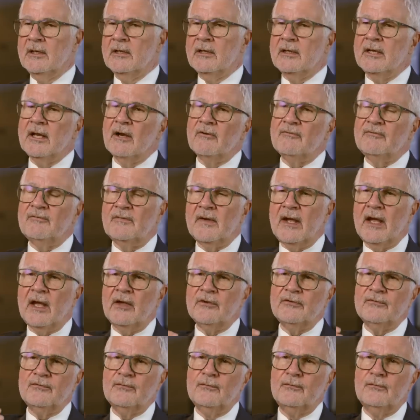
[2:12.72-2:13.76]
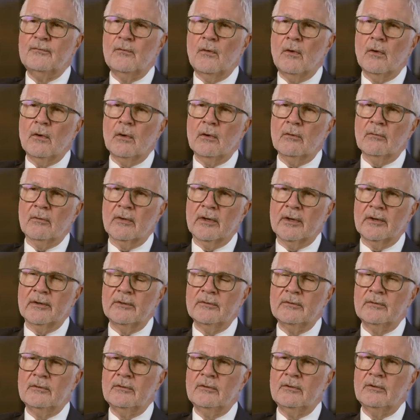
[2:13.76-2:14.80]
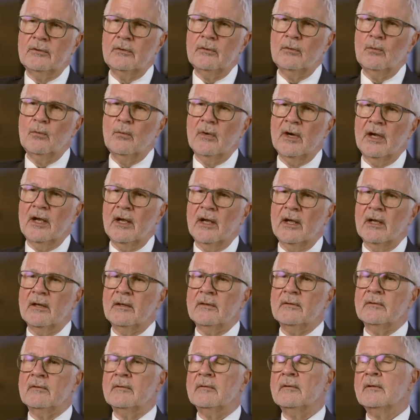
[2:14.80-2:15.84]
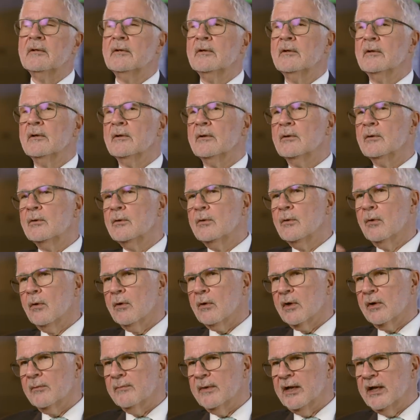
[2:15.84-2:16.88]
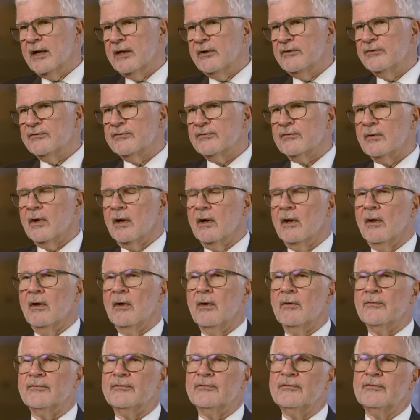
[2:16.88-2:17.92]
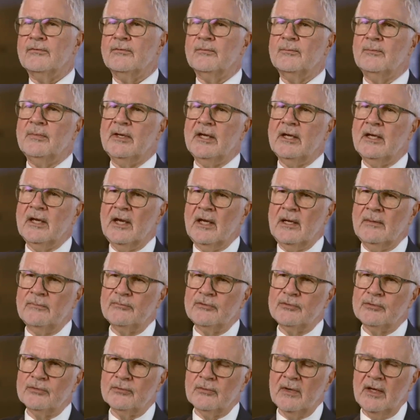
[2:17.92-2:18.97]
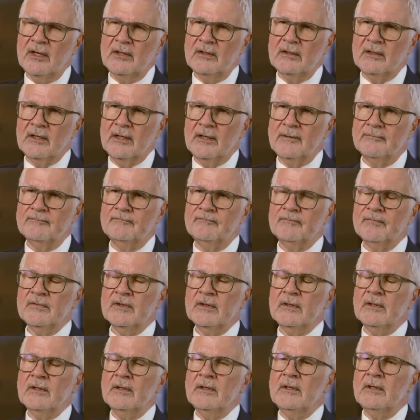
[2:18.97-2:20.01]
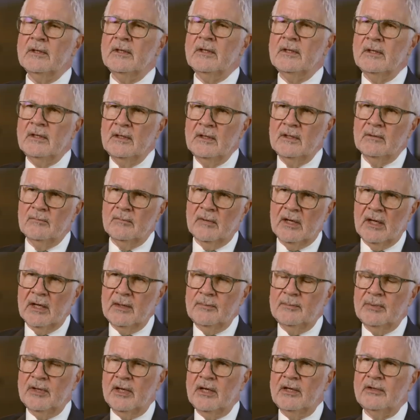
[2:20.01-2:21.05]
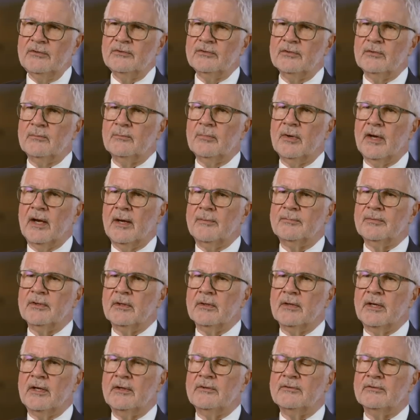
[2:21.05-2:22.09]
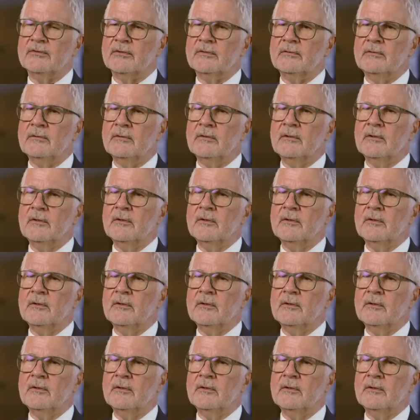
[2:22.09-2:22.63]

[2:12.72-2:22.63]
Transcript: Now fast forward to when gourmet salts became trendy. In my patient population,